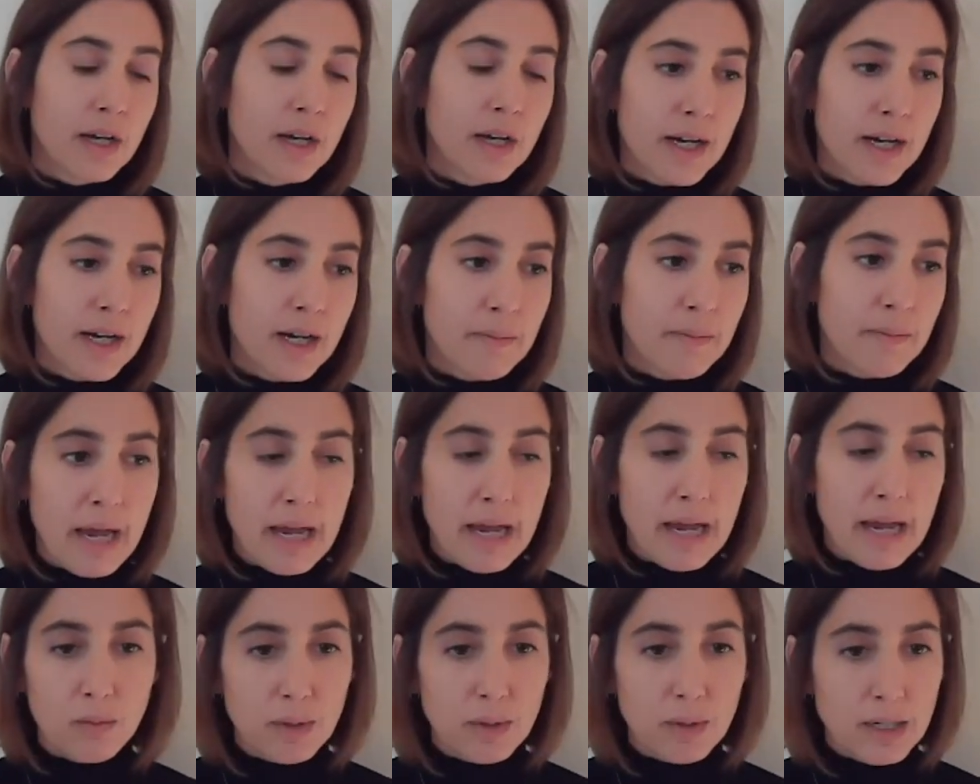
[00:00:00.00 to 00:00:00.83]

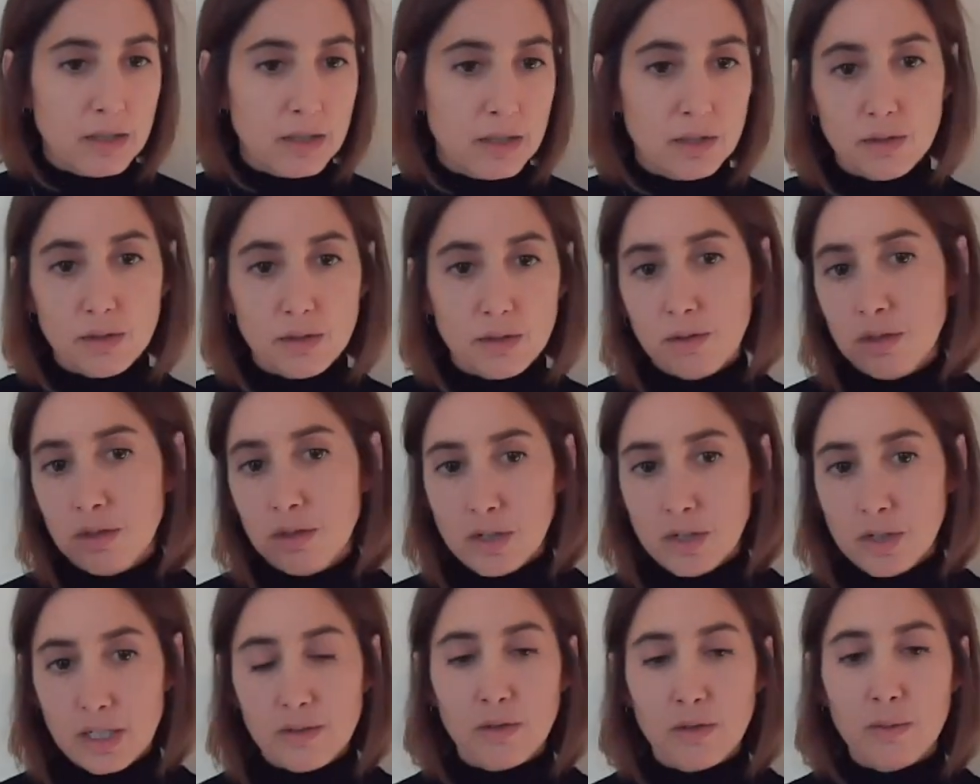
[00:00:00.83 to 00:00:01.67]
And we do the
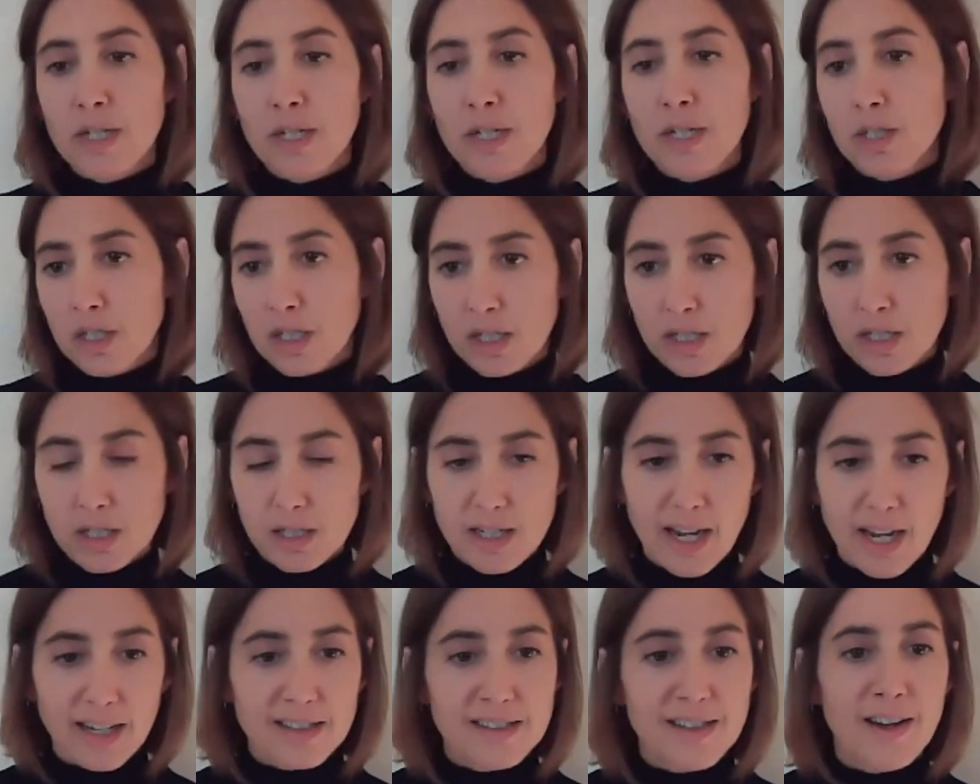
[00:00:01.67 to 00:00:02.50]
transformation
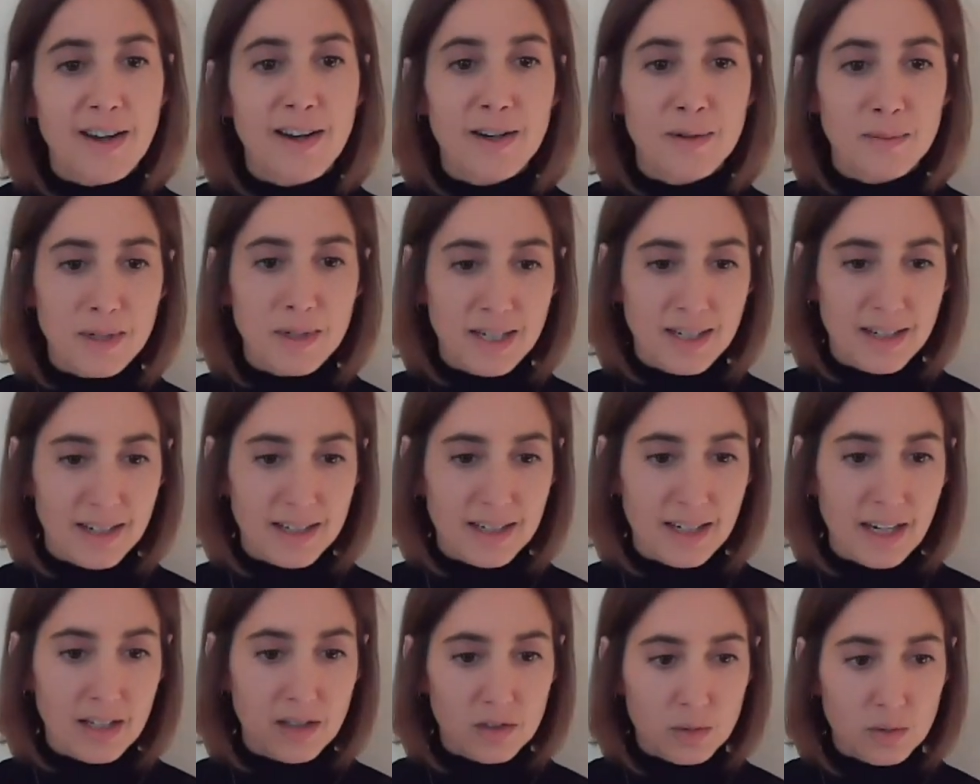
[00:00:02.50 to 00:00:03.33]
and taxonomy
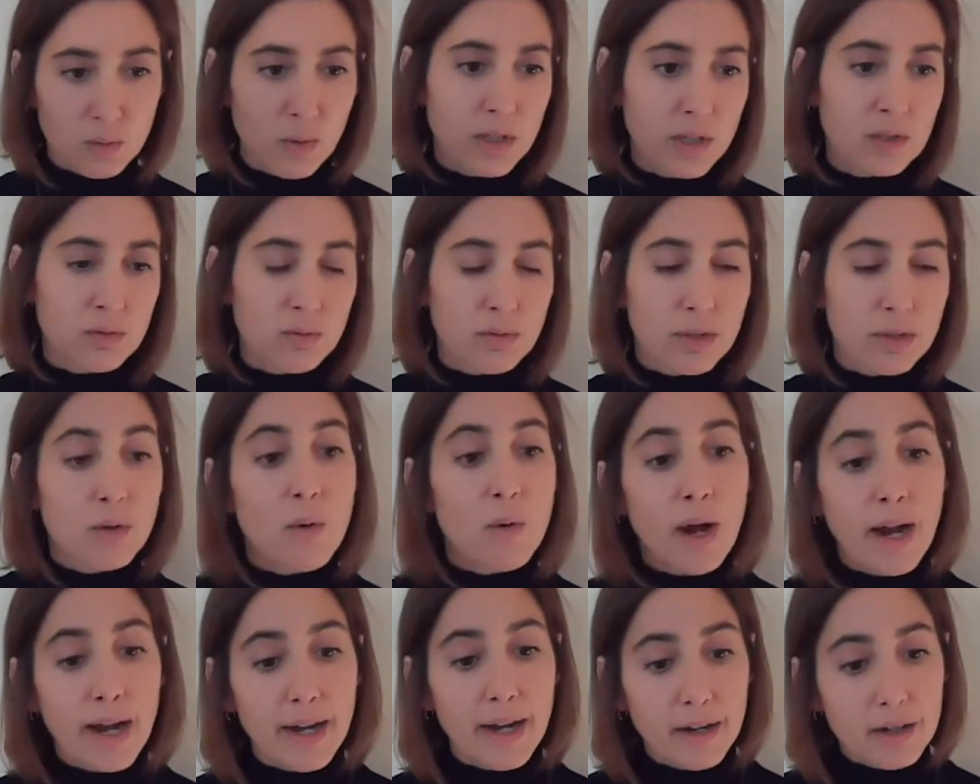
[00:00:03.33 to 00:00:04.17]
against what's
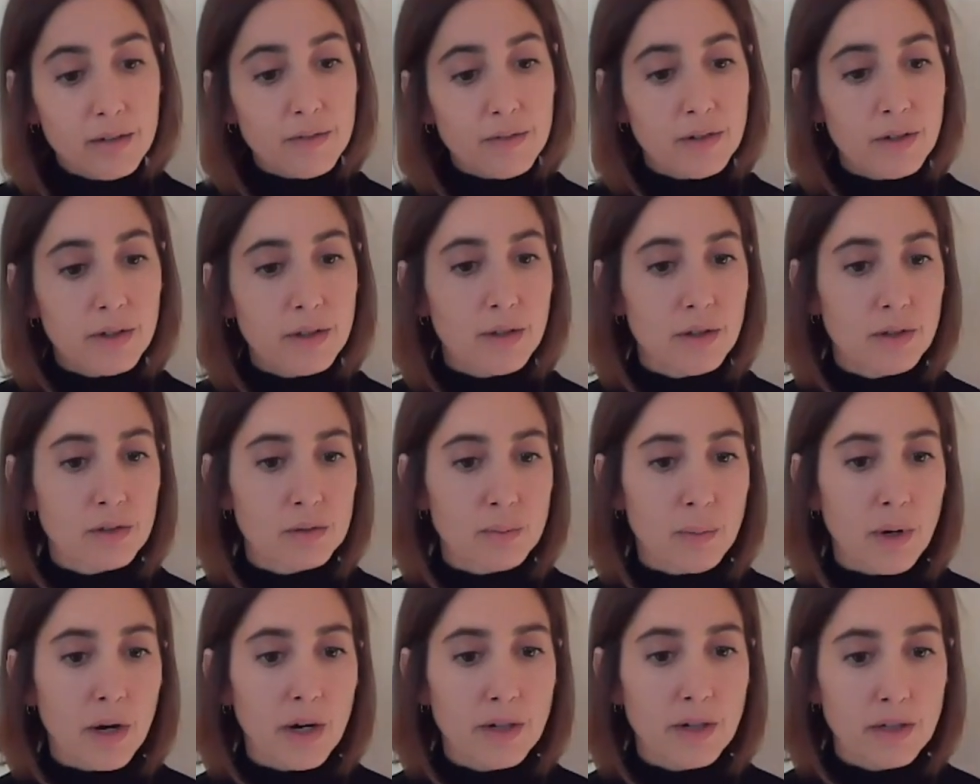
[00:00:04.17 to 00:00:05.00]
required for those
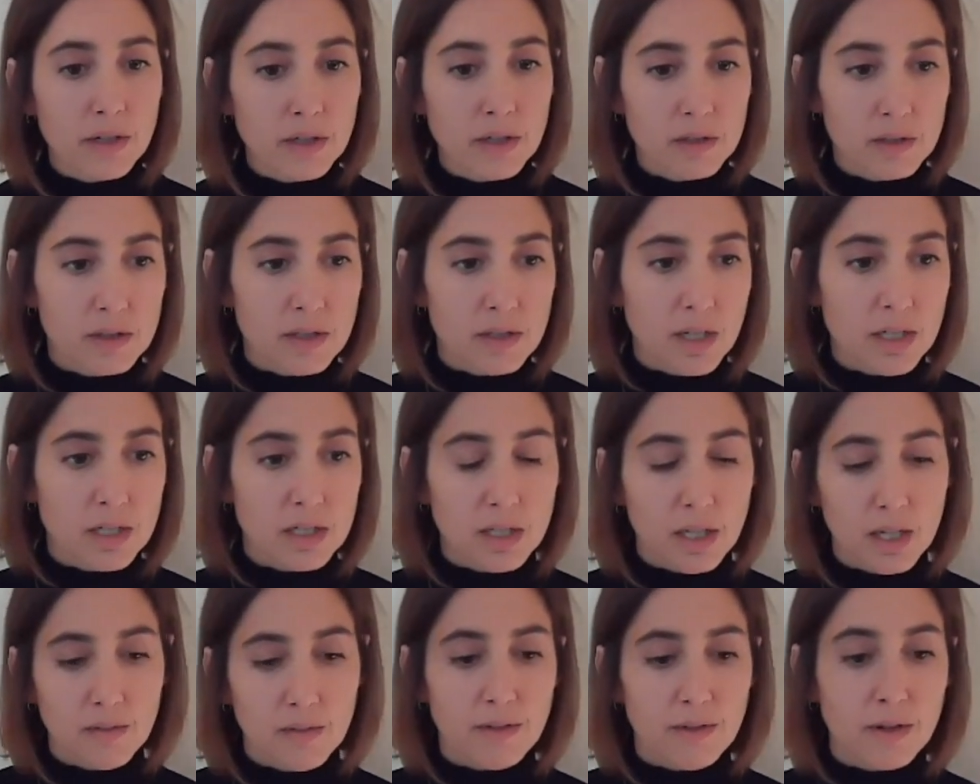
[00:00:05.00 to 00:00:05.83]
partners, such
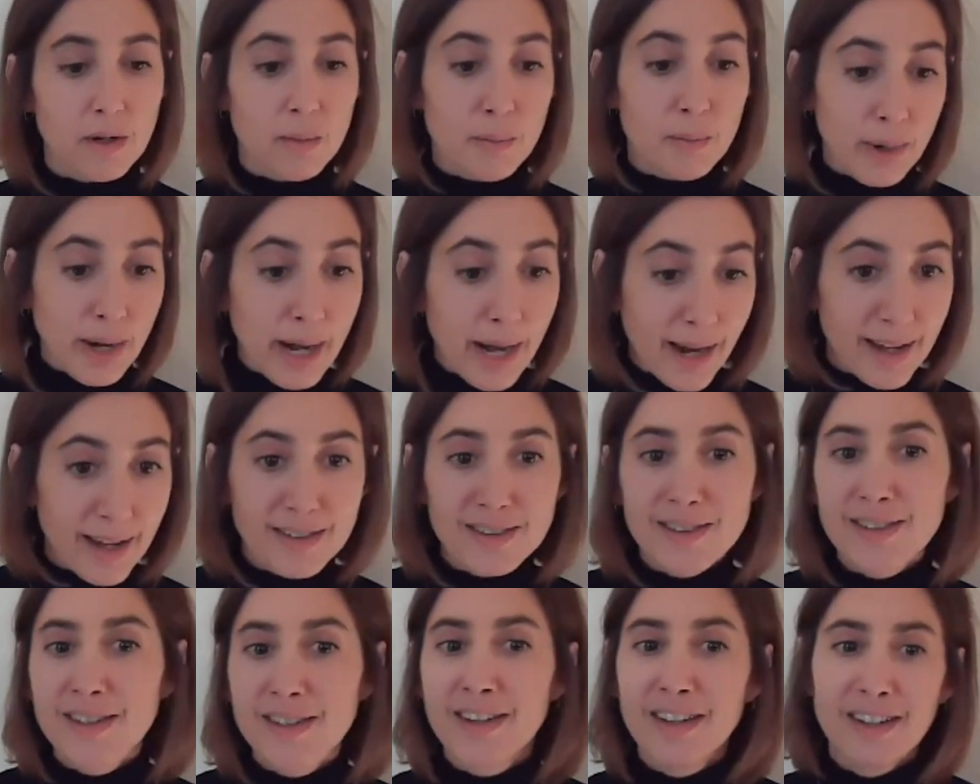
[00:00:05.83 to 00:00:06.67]
that for a
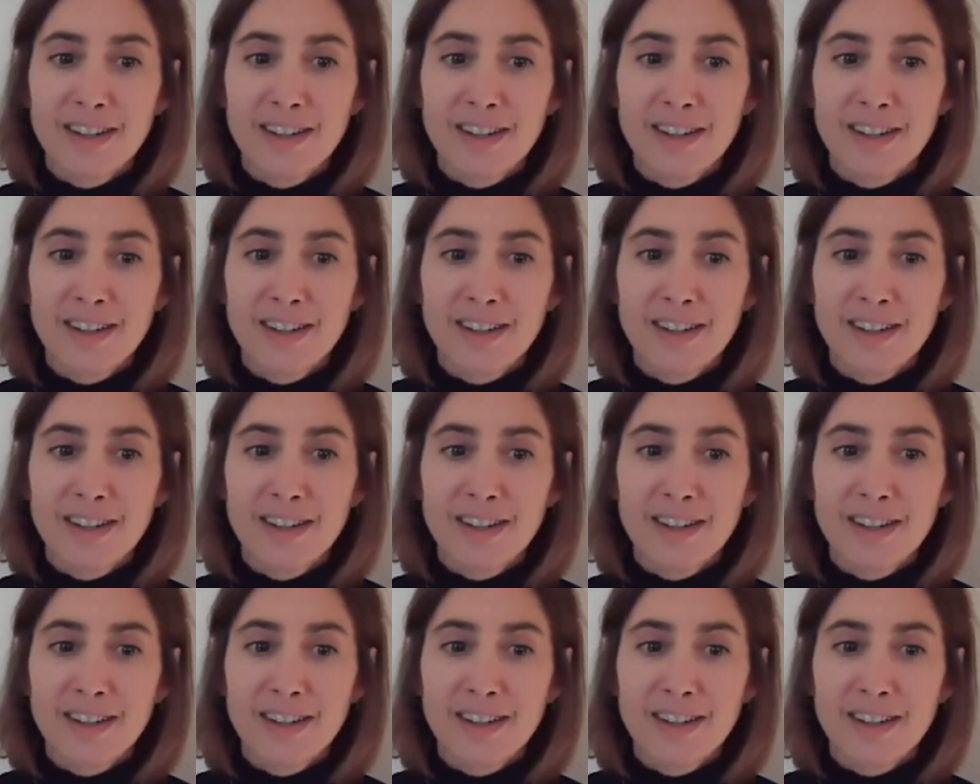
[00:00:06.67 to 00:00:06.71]
brand,